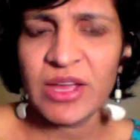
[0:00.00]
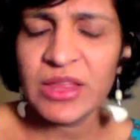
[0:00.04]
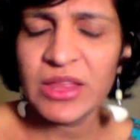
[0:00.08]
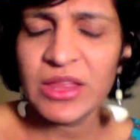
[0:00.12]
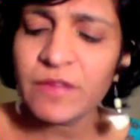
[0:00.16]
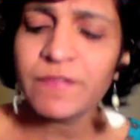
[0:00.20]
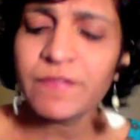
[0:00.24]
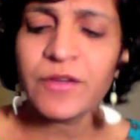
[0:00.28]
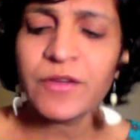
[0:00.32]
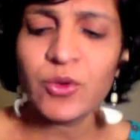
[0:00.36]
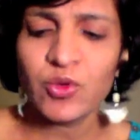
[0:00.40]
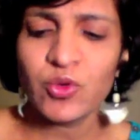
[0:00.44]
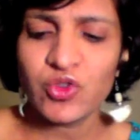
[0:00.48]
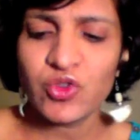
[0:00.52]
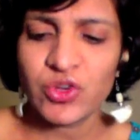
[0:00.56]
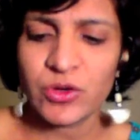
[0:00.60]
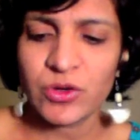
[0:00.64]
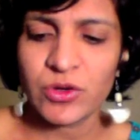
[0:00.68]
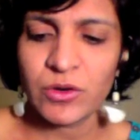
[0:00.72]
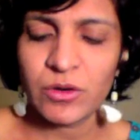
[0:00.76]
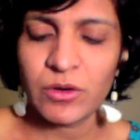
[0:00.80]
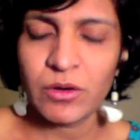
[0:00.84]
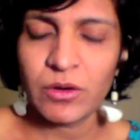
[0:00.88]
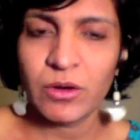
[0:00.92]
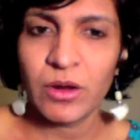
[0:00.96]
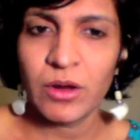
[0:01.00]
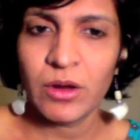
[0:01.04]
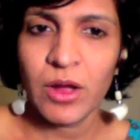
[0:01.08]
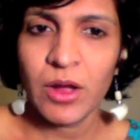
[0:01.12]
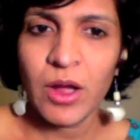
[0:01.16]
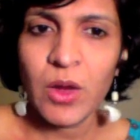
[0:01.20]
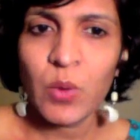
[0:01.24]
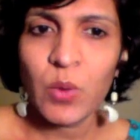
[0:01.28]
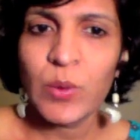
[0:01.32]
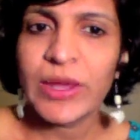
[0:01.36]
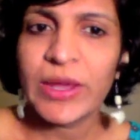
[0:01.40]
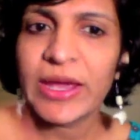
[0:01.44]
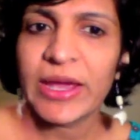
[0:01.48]
in the future
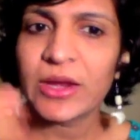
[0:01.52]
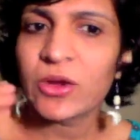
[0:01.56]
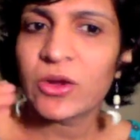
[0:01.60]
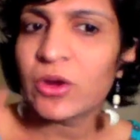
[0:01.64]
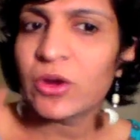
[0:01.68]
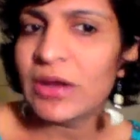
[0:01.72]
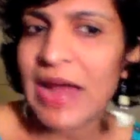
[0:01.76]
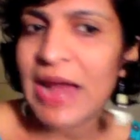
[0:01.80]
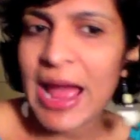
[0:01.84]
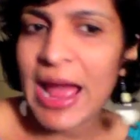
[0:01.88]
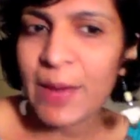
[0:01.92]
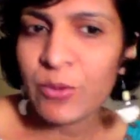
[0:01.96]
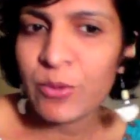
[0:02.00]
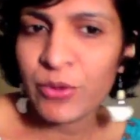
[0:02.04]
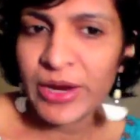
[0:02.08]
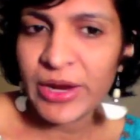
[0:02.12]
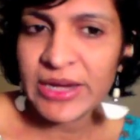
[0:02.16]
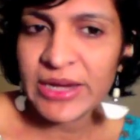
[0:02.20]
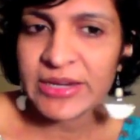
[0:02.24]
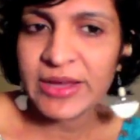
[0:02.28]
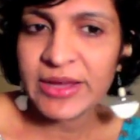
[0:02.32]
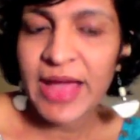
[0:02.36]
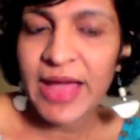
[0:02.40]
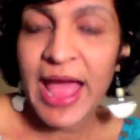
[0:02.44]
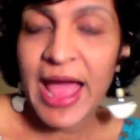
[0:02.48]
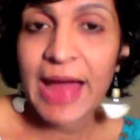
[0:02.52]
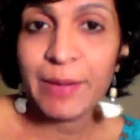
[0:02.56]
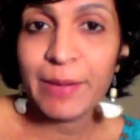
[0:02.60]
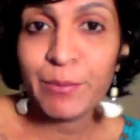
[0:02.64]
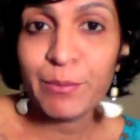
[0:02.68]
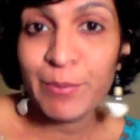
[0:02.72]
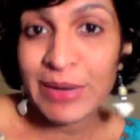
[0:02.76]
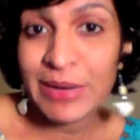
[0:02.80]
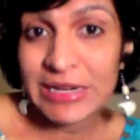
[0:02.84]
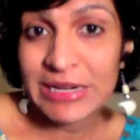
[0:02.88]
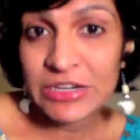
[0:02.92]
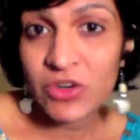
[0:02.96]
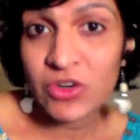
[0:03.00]
we can collaborate
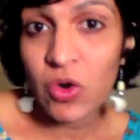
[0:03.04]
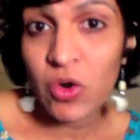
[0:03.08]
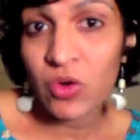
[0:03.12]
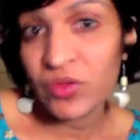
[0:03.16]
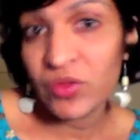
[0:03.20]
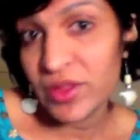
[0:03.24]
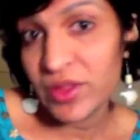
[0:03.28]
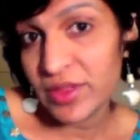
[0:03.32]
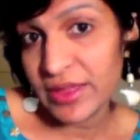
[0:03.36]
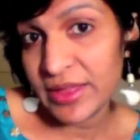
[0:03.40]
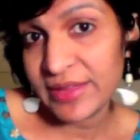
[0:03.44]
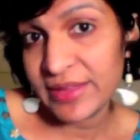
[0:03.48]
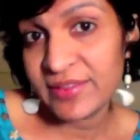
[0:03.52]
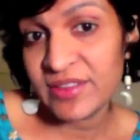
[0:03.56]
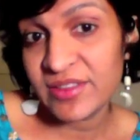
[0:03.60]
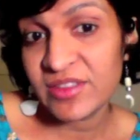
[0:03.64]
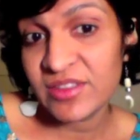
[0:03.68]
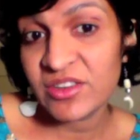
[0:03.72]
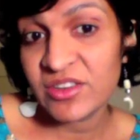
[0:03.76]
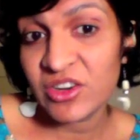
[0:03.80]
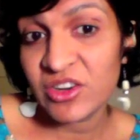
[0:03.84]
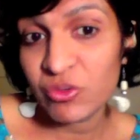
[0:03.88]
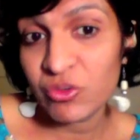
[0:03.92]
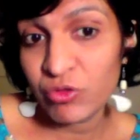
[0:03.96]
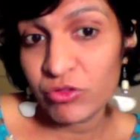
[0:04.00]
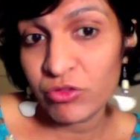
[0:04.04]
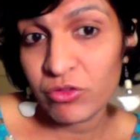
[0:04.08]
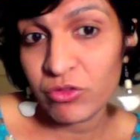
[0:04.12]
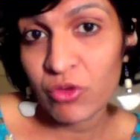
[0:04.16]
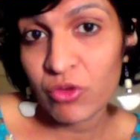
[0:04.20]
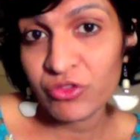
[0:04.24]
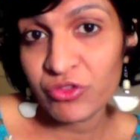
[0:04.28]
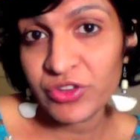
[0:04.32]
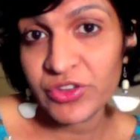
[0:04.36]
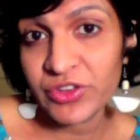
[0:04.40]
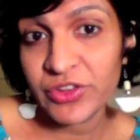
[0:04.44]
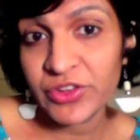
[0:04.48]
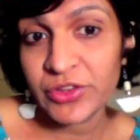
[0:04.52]
and build on this existing
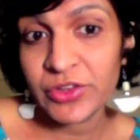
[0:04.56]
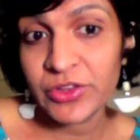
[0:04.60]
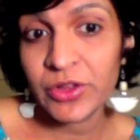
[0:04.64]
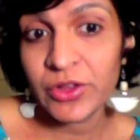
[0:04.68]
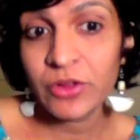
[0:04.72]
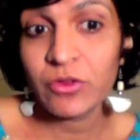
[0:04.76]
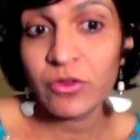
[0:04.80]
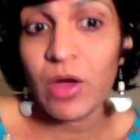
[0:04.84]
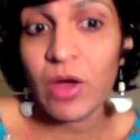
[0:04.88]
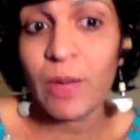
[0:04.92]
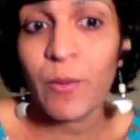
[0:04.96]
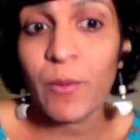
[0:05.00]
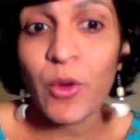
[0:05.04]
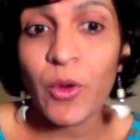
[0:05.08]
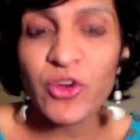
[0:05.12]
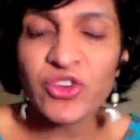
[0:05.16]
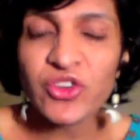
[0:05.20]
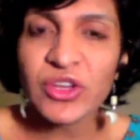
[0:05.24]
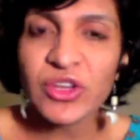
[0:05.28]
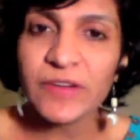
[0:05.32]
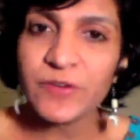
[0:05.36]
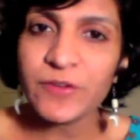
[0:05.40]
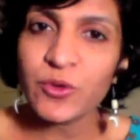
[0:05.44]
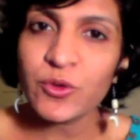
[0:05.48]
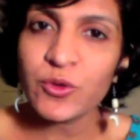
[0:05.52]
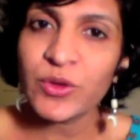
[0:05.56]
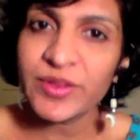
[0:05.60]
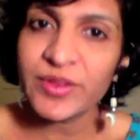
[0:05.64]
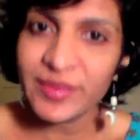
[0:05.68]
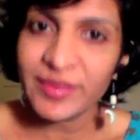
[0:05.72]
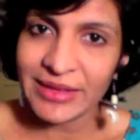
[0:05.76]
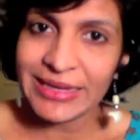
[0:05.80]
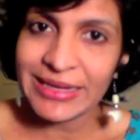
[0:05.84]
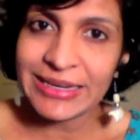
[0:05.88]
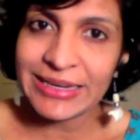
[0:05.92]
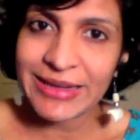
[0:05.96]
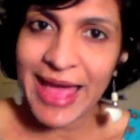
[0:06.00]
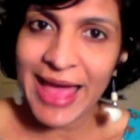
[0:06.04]
resources. So I'm going to give you a
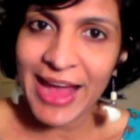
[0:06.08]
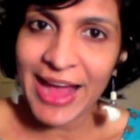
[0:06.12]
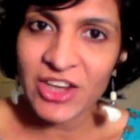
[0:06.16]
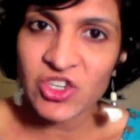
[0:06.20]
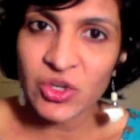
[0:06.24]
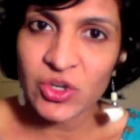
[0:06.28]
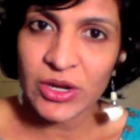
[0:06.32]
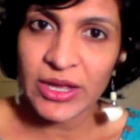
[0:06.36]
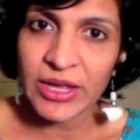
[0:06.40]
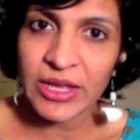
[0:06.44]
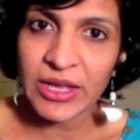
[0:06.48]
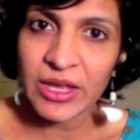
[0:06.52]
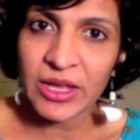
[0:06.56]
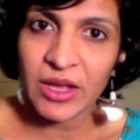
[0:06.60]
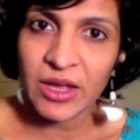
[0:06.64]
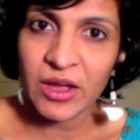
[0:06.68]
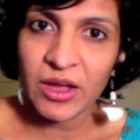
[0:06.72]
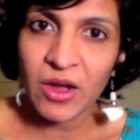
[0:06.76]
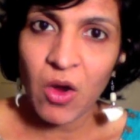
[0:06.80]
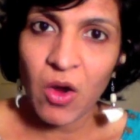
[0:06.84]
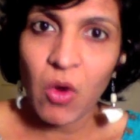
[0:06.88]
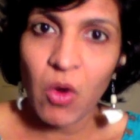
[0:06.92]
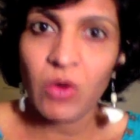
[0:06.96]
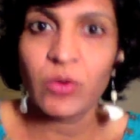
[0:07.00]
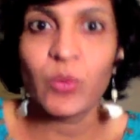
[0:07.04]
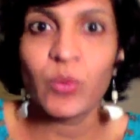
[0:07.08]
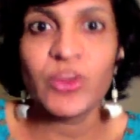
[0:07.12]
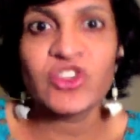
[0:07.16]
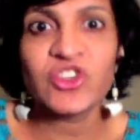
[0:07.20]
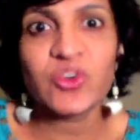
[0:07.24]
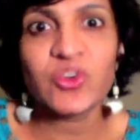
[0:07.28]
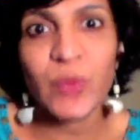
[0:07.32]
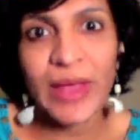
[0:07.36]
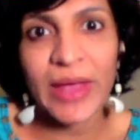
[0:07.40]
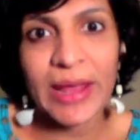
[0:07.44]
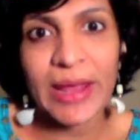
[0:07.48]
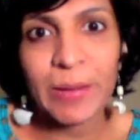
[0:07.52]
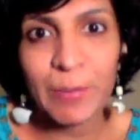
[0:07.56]
seed actually on
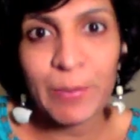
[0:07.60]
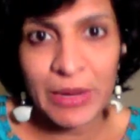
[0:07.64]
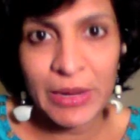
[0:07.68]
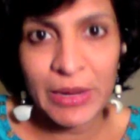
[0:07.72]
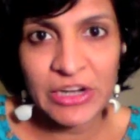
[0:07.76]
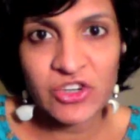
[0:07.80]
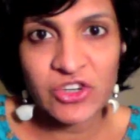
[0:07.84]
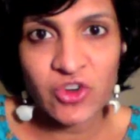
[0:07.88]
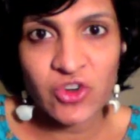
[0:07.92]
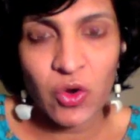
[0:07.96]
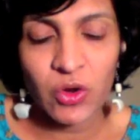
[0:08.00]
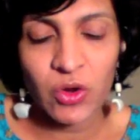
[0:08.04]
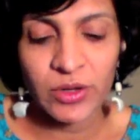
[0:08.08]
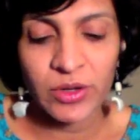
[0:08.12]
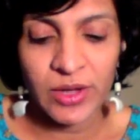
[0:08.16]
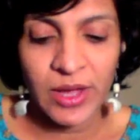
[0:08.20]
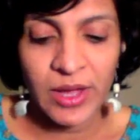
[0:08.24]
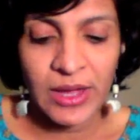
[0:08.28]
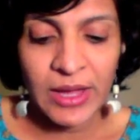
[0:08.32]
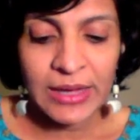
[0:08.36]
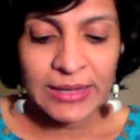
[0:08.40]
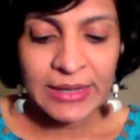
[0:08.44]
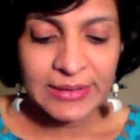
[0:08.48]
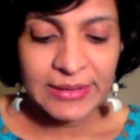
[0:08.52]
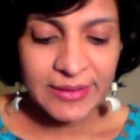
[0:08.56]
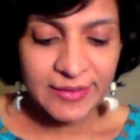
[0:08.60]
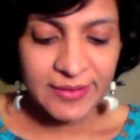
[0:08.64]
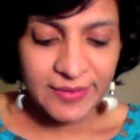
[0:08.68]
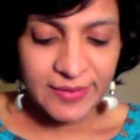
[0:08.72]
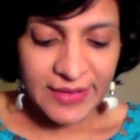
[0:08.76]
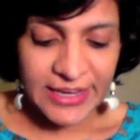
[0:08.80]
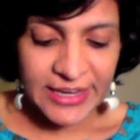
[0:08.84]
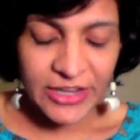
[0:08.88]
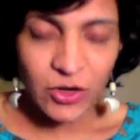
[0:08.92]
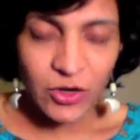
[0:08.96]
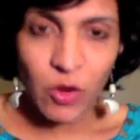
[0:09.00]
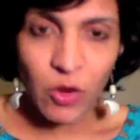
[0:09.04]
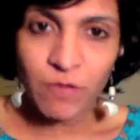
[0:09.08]
which we can build on, the
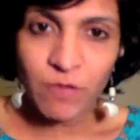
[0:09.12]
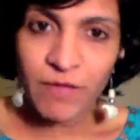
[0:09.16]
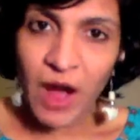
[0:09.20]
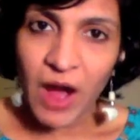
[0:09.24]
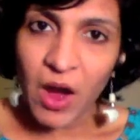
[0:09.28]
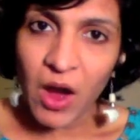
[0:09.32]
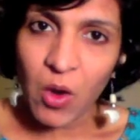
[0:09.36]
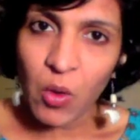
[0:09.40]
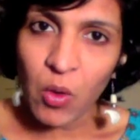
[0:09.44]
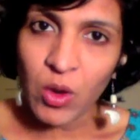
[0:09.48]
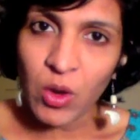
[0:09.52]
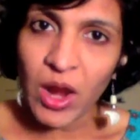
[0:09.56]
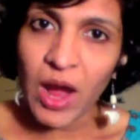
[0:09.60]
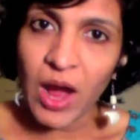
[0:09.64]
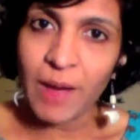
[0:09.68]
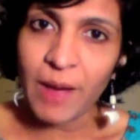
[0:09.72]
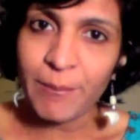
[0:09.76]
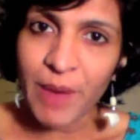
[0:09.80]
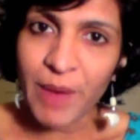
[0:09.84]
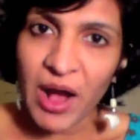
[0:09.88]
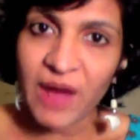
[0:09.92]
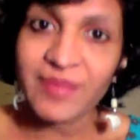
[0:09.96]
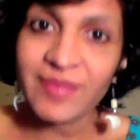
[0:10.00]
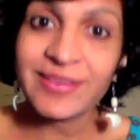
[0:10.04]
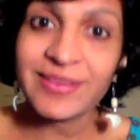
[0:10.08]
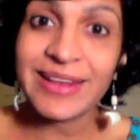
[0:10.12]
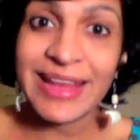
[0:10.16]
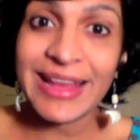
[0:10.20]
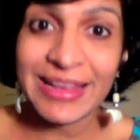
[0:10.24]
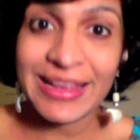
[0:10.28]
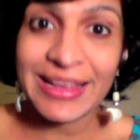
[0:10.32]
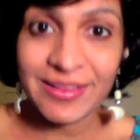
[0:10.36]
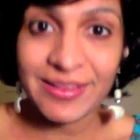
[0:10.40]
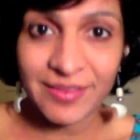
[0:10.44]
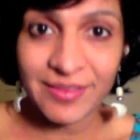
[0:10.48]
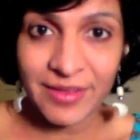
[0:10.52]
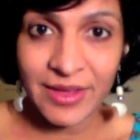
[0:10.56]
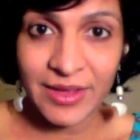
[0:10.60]
seed of all our past
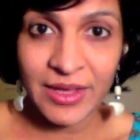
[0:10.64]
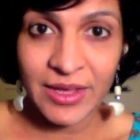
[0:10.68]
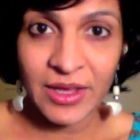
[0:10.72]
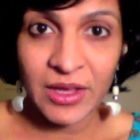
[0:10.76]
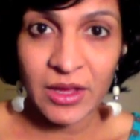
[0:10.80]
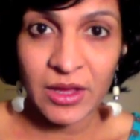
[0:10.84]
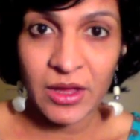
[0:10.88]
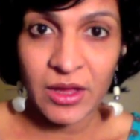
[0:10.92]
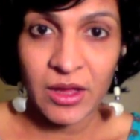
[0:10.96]
legacy,